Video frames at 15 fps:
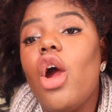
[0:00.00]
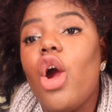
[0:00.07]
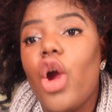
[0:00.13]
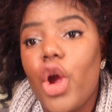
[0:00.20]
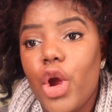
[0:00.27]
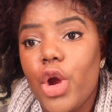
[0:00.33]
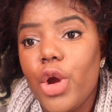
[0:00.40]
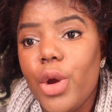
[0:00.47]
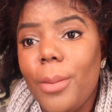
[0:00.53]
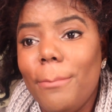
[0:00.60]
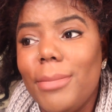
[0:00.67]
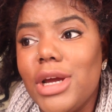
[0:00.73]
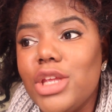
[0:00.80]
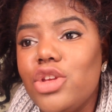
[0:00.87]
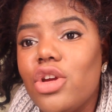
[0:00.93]
her,
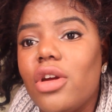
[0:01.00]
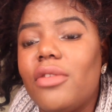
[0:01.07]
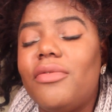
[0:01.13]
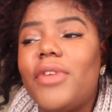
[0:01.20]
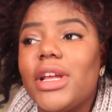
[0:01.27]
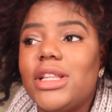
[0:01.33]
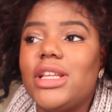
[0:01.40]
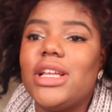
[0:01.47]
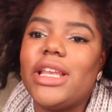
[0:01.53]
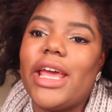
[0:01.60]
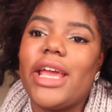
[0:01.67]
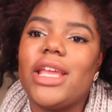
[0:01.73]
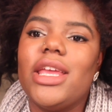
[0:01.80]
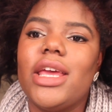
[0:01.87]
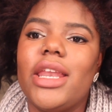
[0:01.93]
but you're affecting
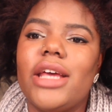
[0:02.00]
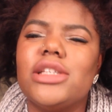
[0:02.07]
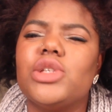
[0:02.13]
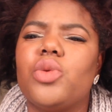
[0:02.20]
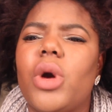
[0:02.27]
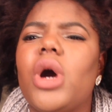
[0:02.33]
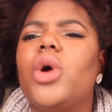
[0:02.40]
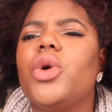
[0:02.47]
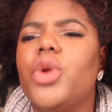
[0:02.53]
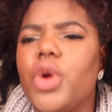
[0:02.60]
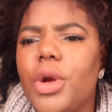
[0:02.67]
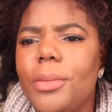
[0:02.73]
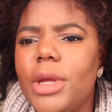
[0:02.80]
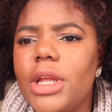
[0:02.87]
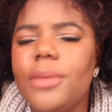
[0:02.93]
that kid as well, you
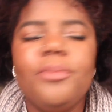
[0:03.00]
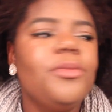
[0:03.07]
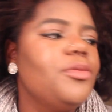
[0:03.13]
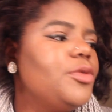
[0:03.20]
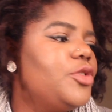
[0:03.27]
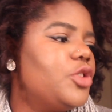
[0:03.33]
know what I mean?